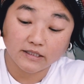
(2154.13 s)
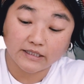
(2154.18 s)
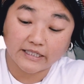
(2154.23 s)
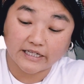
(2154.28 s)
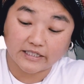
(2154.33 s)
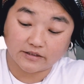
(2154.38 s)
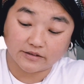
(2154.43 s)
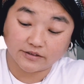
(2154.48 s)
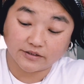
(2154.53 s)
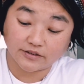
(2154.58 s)

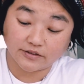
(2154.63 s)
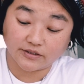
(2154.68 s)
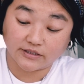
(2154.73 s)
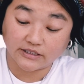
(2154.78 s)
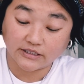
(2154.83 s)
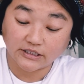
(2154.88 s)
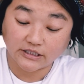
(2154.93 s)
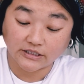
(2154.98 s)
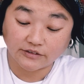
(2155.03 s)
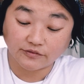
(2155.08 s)
Yeah, so
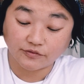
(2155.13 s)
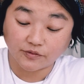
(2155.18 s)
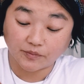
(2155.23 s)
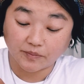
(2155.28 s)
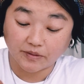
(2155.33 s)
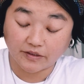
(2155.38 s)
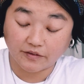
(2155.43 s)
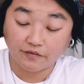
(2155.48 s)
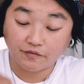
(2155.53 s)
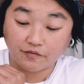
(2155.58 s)
this is for
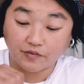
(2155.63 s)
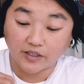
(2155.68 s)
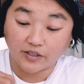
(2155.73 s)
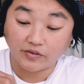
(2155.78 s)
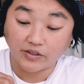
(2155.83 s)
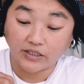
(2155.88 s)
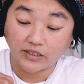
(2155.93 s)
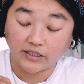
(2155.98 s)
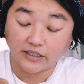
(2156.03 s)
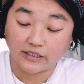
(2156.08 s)
me
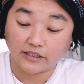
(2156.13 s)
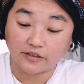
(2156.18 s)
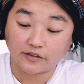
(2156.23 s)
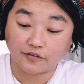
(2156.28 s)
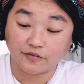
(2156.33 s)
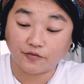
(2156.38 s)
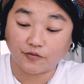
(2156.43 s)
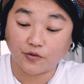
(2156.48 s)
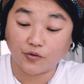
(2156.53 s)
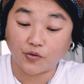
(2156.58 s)
very
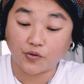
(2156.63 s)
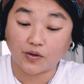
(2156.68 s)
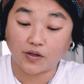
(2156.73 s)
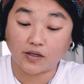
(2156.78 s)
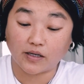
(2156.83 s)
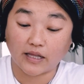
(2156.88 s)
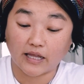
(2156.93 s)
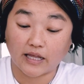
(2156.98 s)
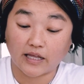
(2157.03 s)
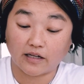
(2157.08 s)
clear
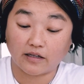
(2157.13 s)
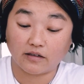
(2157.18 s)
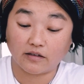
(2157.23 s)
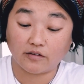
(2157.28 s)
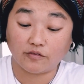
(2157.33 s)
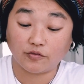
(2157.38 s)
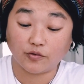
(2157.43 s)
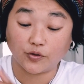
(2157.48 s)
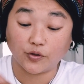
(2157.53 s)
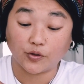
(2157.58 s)
for
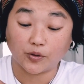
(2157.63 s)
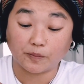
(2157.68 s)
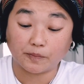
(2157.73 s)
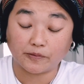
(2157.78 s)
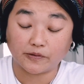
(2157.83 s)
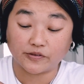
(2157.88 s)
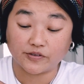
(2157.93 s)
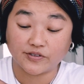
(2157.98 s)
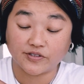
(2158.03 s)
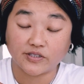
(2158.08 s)
your
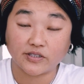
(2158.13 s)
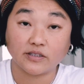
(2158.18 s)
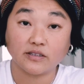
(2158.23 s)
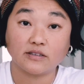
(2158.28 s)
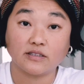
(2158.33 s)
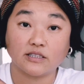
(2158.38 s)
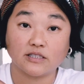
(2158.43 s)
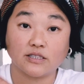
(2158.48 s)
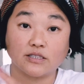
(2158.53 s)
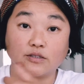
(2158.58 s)

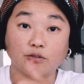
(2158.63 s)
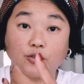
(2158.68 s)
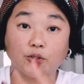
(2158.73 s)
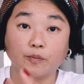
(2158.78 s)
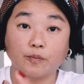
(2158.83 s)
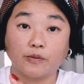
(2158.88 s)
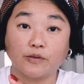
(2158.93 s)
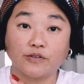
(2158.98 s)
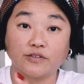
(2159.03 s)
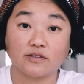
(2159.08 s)
person.
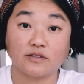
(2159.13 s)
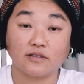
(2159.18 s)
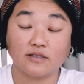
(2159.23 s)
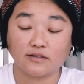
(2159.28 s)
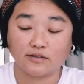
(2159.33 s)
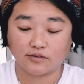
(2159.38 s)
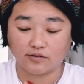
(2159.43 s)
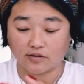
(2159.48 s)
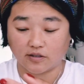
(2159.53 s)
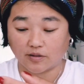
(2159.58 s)
Your person
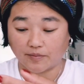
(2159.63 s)
needs to